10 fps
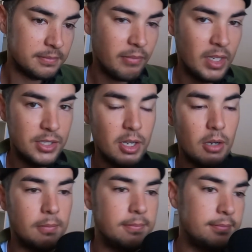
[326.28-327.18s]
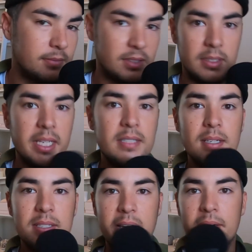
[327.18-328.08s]
so to get to the
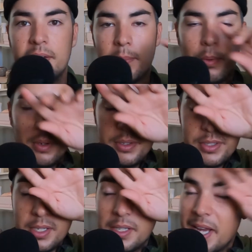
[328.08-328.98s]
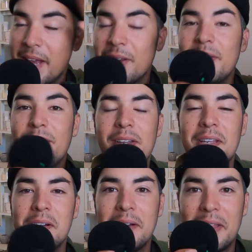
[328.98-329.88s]
title of the
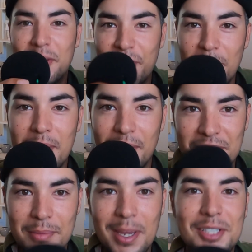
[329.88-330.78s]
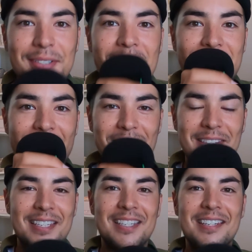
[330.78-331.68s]
video and the thumbnail, to make sure that
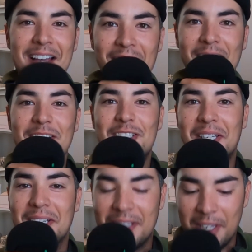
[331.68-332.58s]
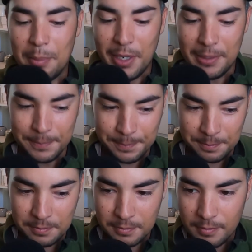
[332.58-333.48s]
this is not a legit clickbait,
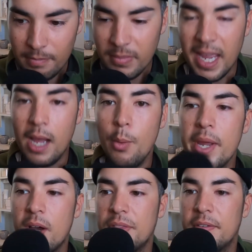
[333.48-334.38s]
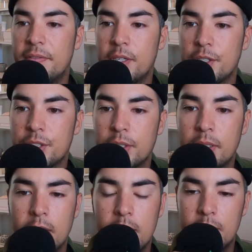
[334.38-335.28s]
how I caught the fish.
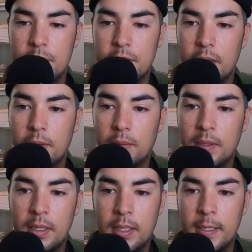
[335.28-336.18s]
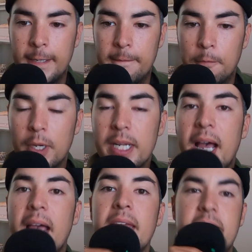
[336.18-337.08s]
So what
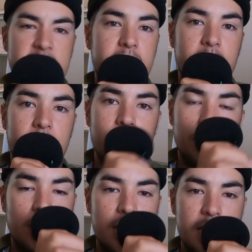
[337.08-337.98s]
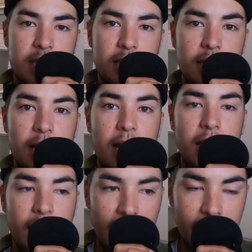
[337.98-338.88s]
I did was
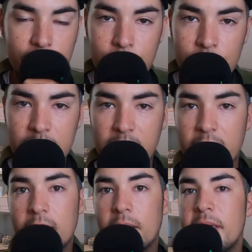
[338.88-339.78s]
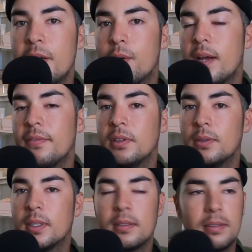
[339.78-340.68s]
I used a Lucky Craft
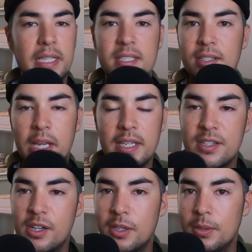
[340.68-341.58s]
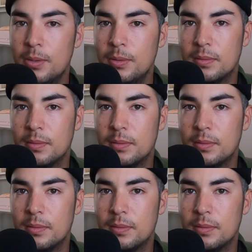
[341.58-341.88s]
lure. It's no